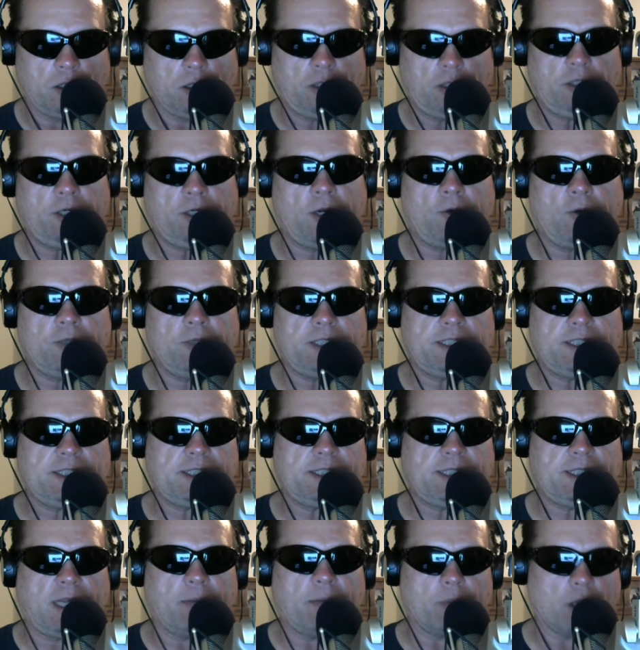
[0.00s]
No
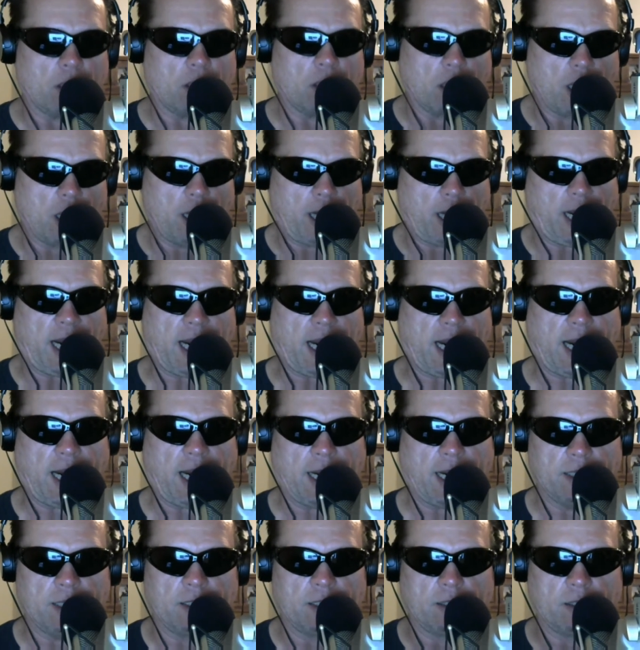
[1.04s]
disassemble.
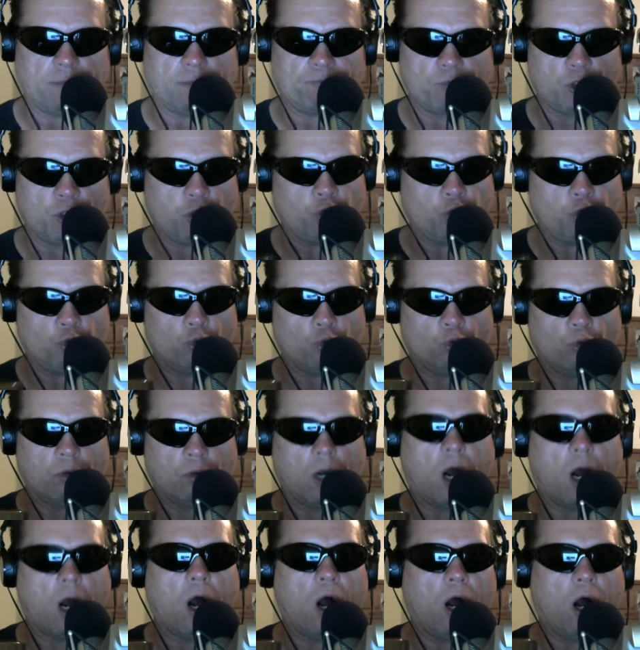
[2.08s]
And you
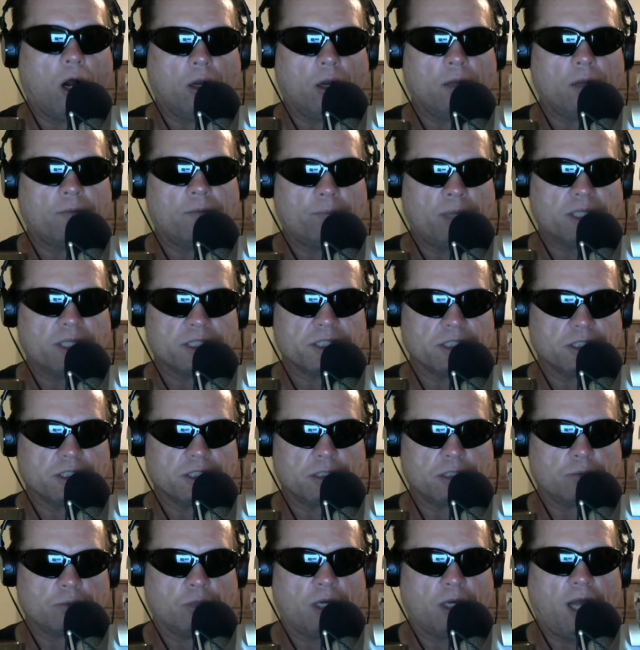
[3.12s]
all
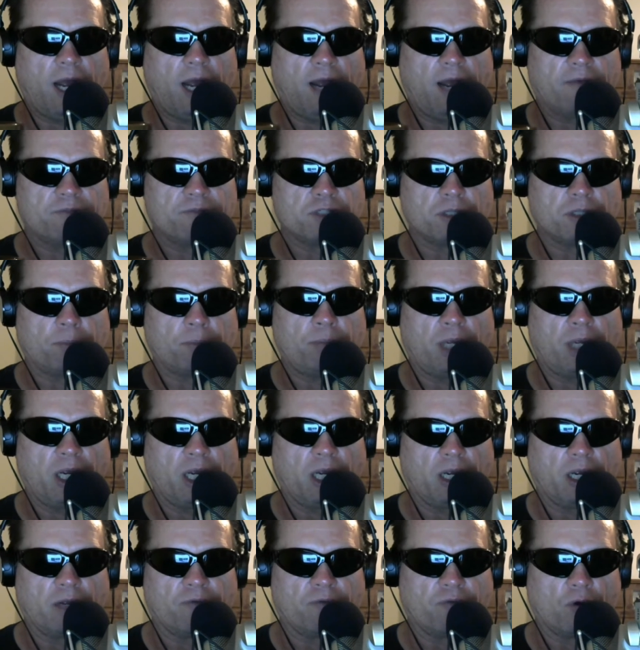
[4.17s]
peasants will have to
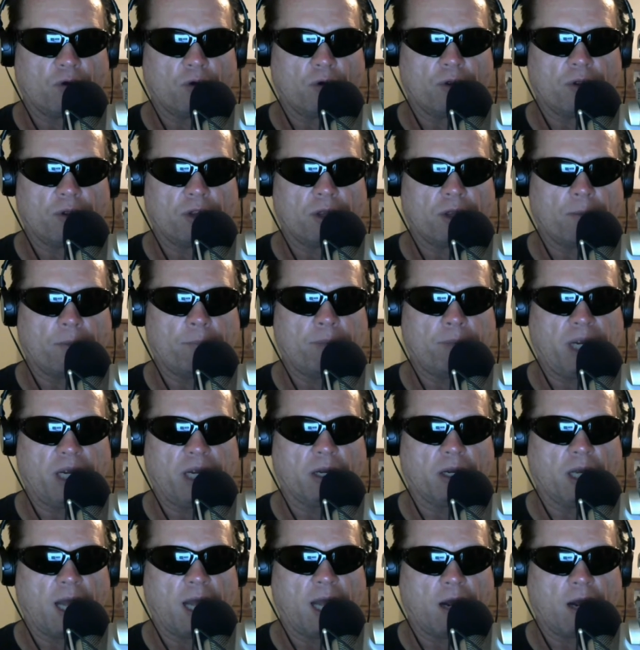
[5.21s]
pay for the
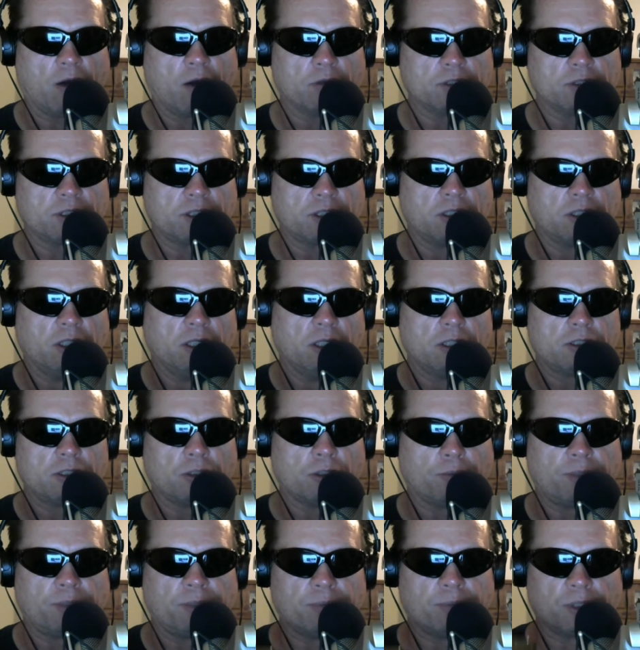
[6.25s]
bailout so
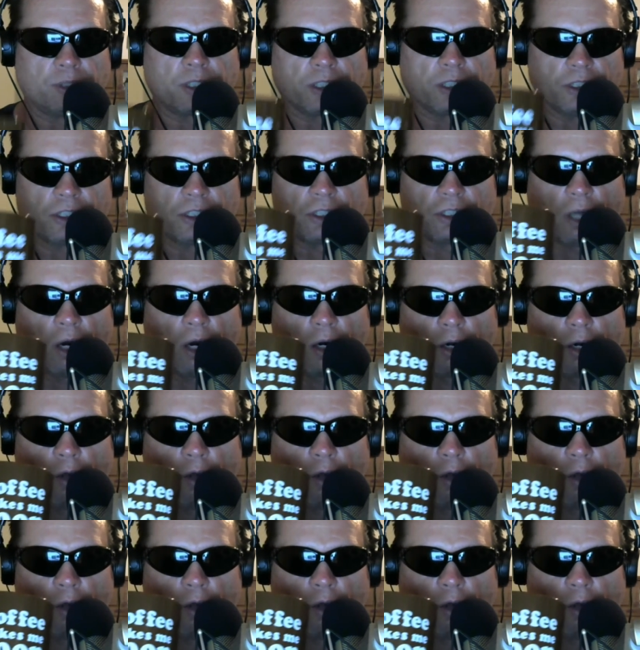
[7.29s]
people can start